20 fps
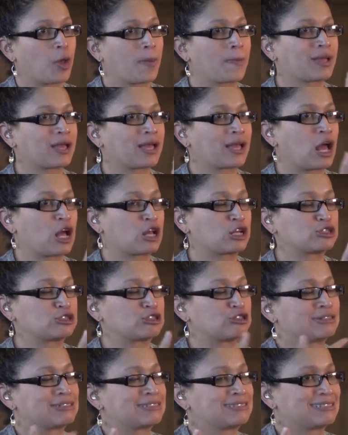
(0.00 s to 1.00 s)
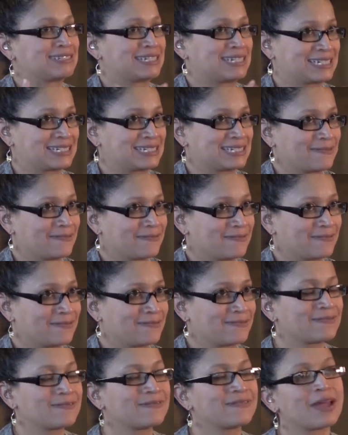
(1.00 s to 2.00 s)
and connecting with that
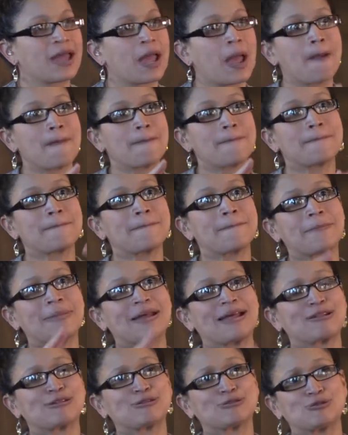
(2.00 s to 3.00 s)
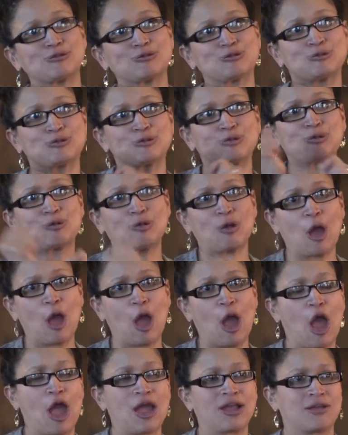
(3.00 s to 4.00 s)
culturally specific
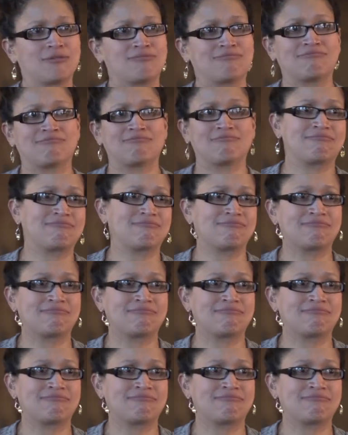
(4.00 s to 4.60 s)
organization.